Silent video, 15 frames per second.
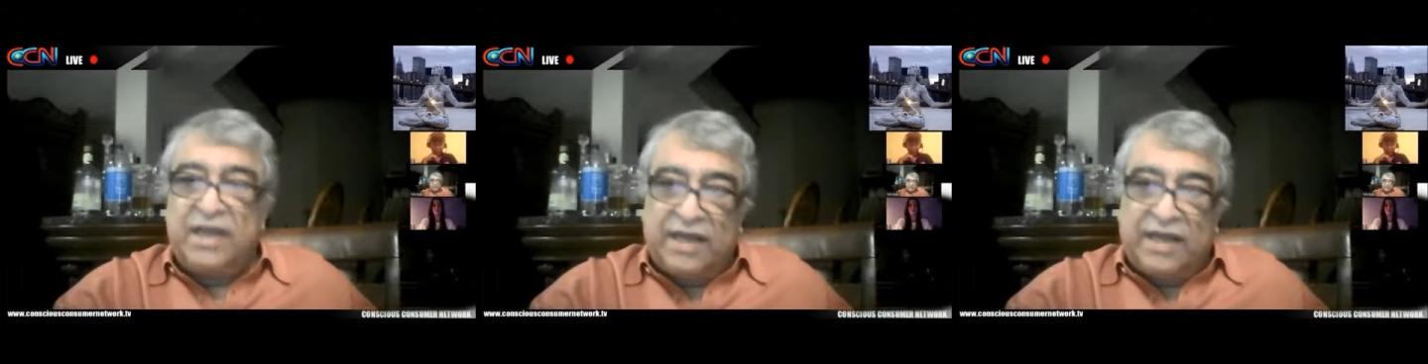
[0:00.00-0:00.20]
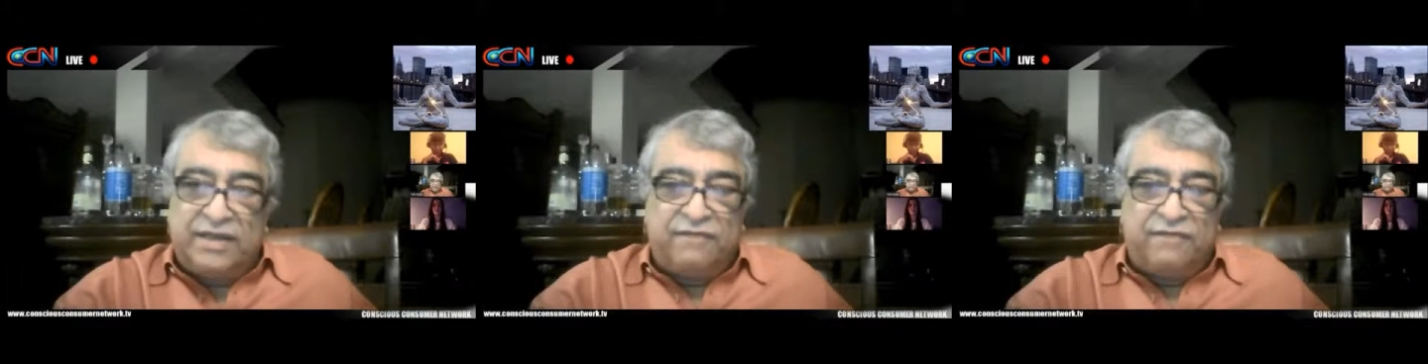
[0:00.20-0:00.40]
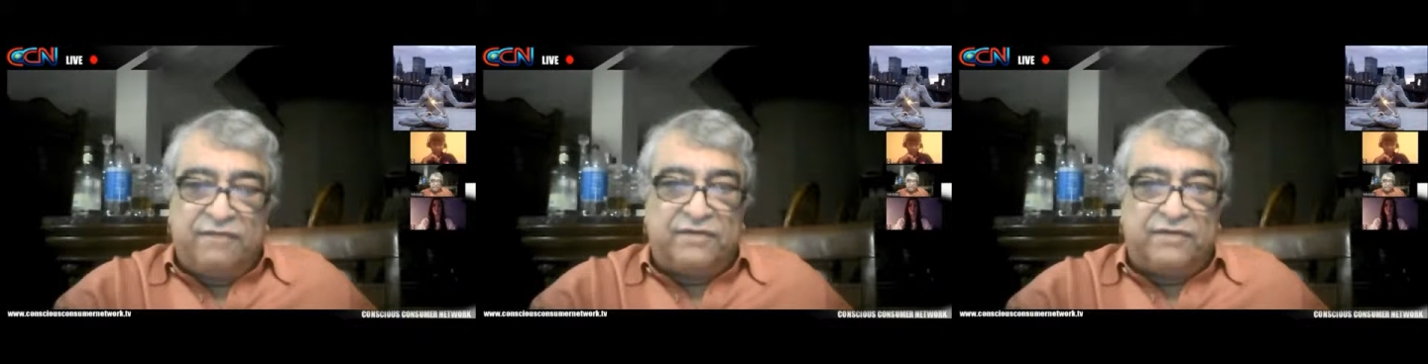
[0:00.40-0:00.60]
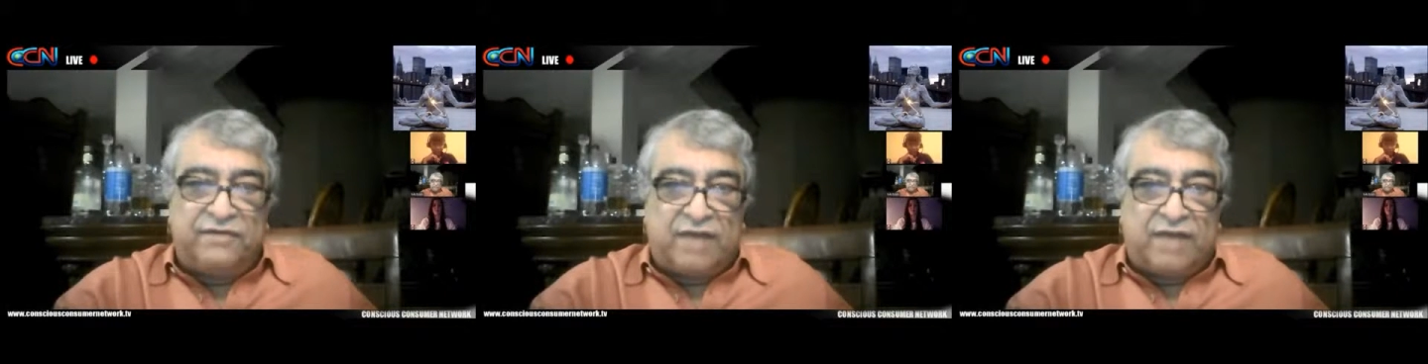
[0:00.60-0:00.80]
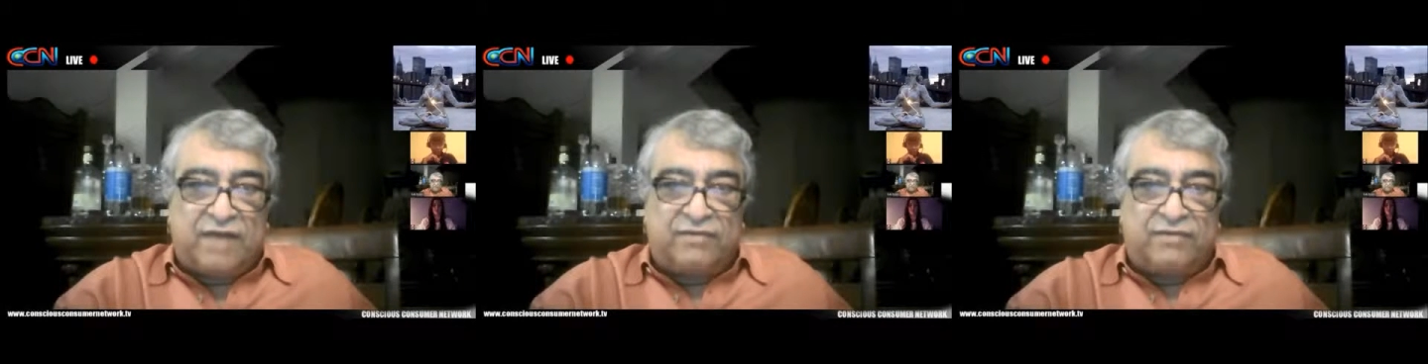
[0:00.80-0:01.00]
a different
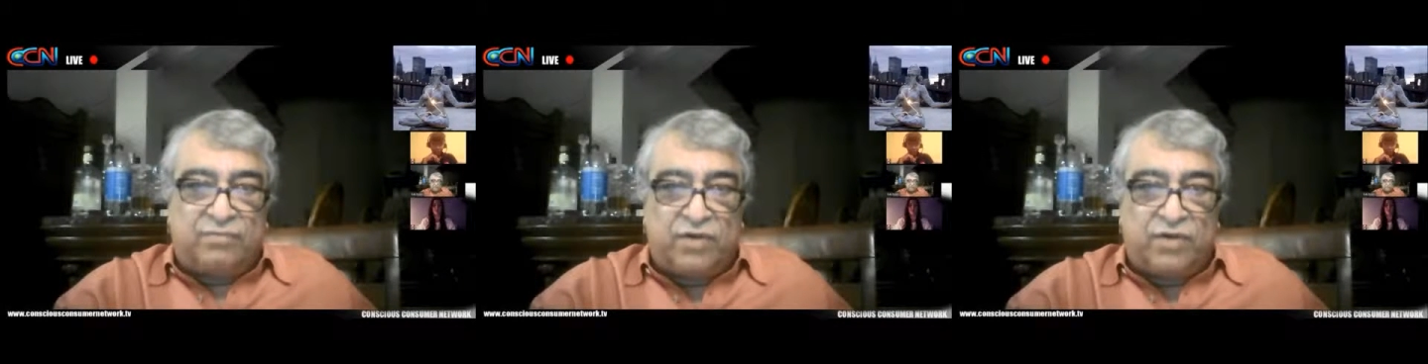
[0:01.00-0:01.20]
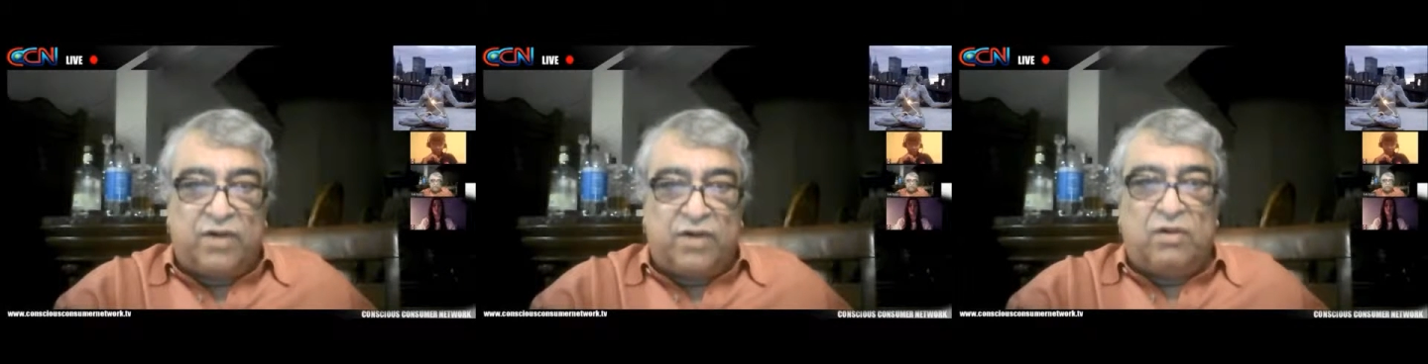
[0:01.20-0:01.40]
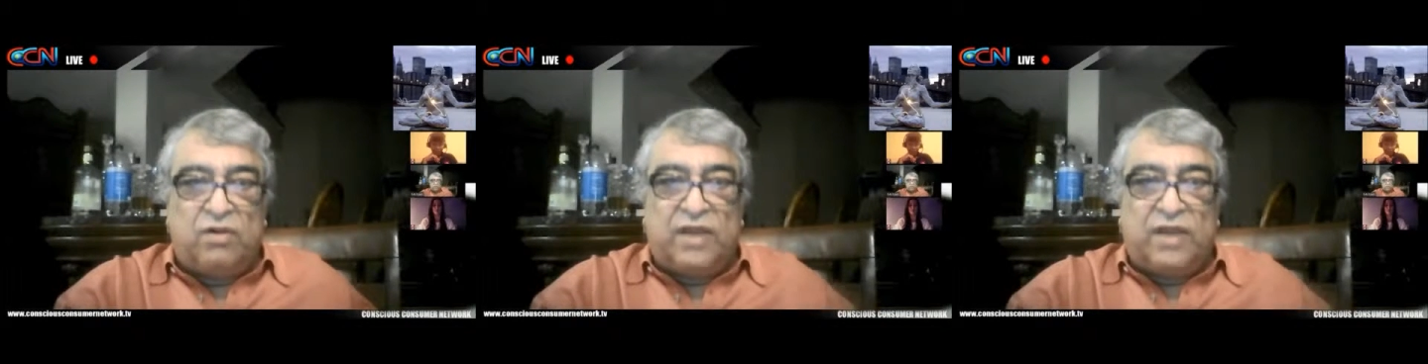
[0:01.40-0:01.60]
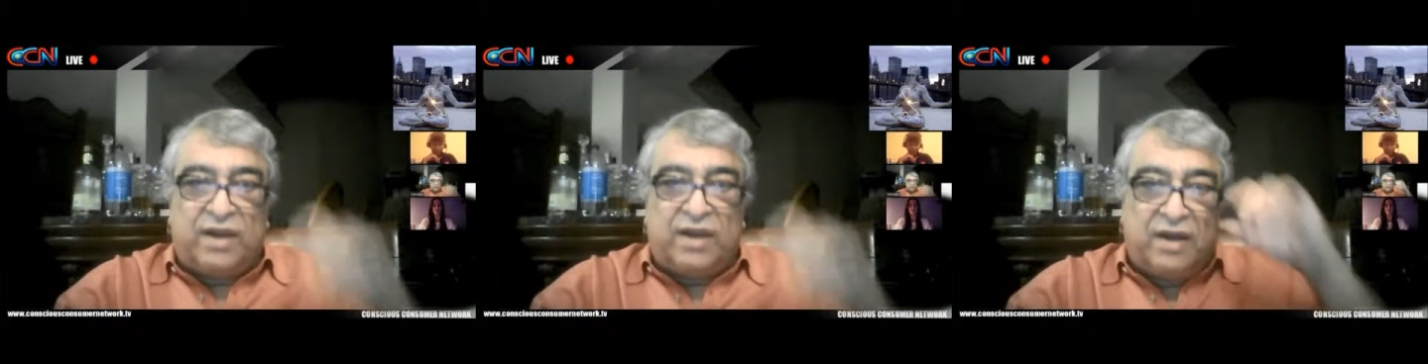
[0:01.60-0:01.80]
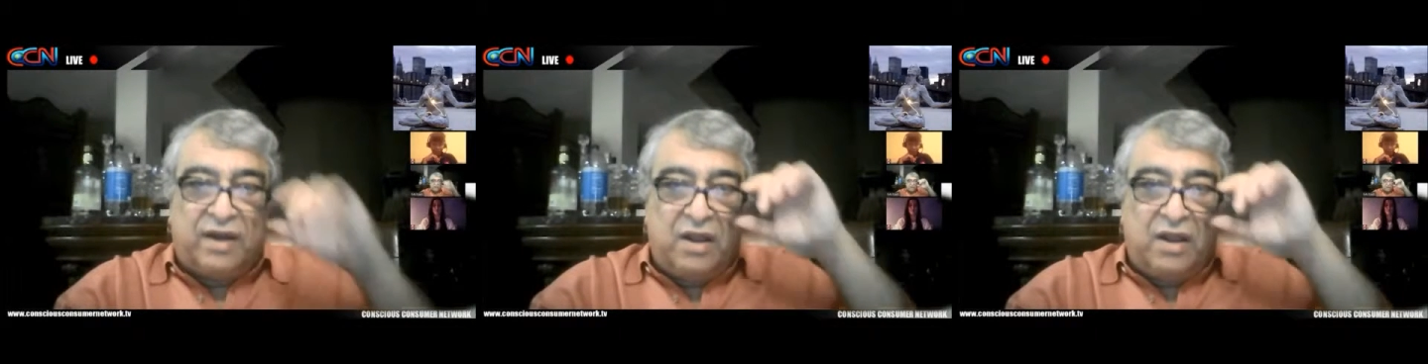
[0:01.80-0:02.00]
type, brittle
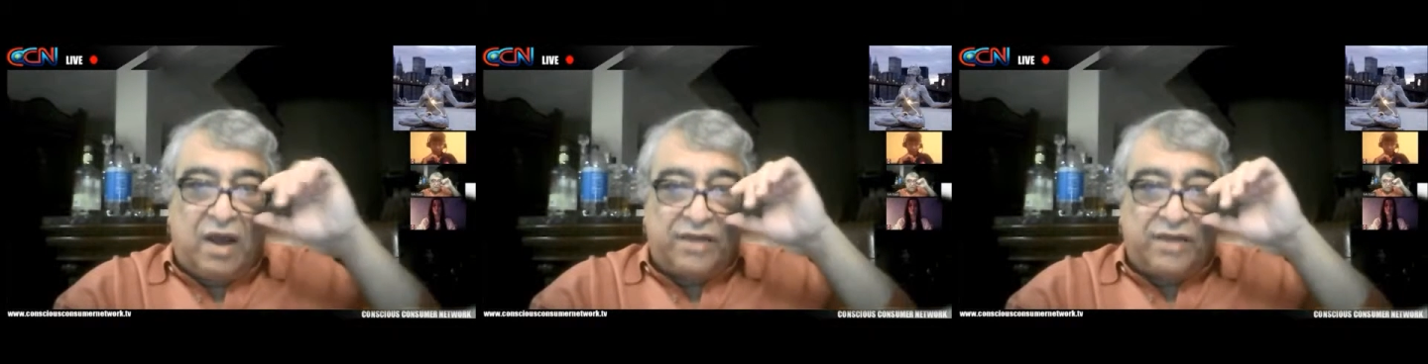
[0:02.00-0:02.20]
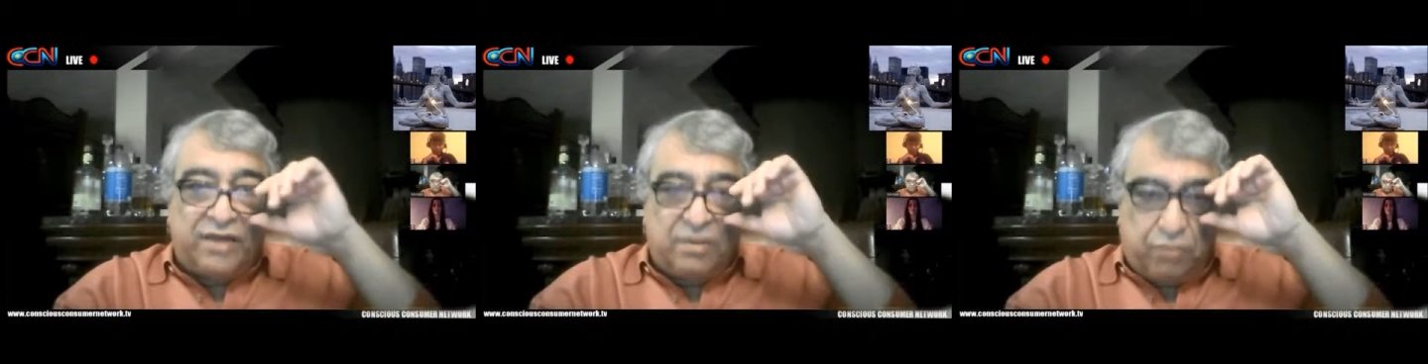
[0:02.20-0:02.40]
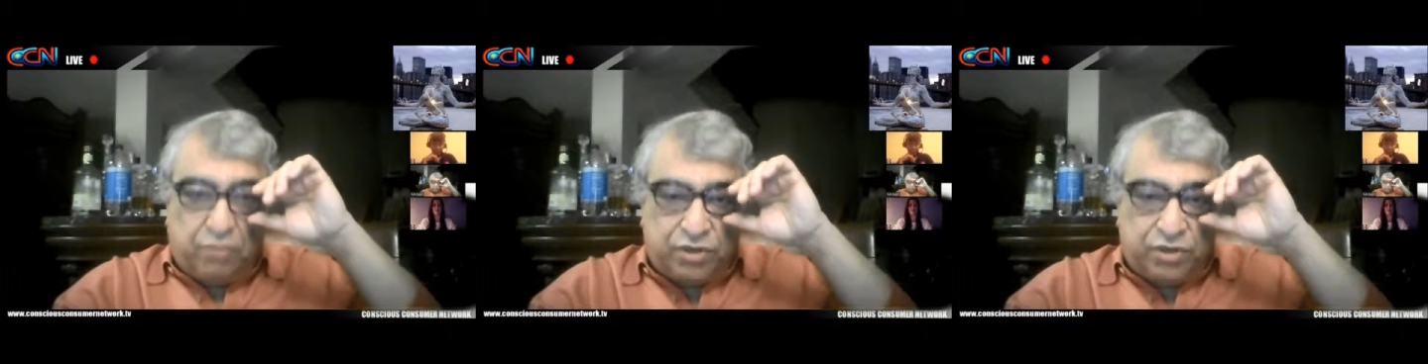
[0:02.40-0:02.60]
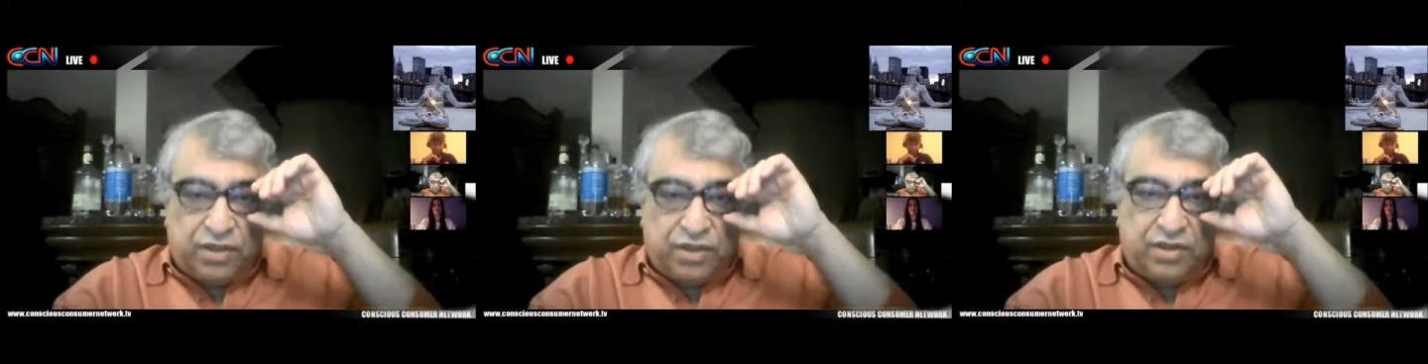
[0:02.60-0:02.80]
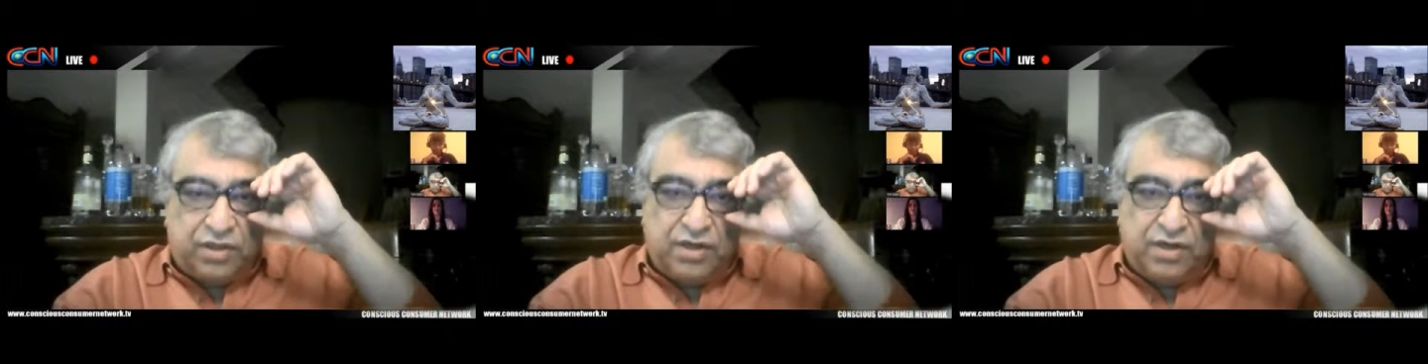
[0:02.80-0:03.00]
and high
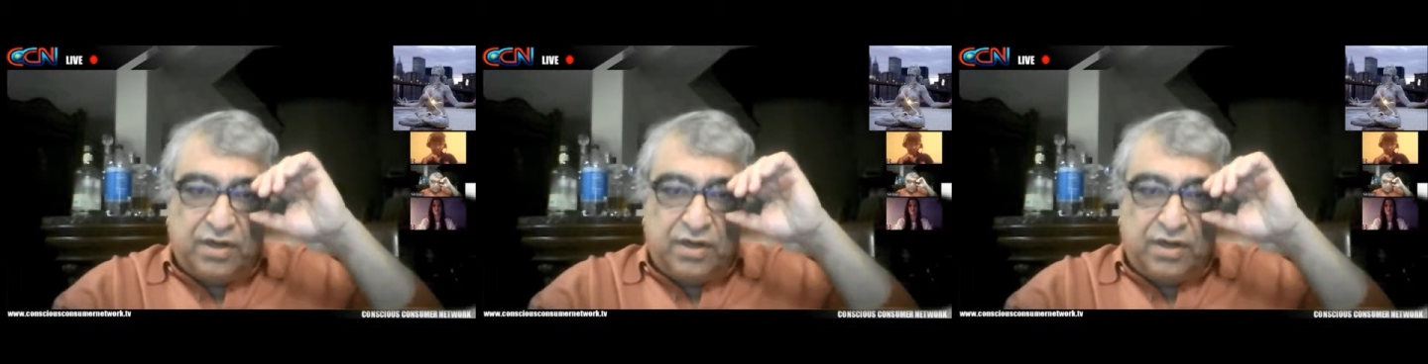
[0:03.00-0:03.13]
temperature,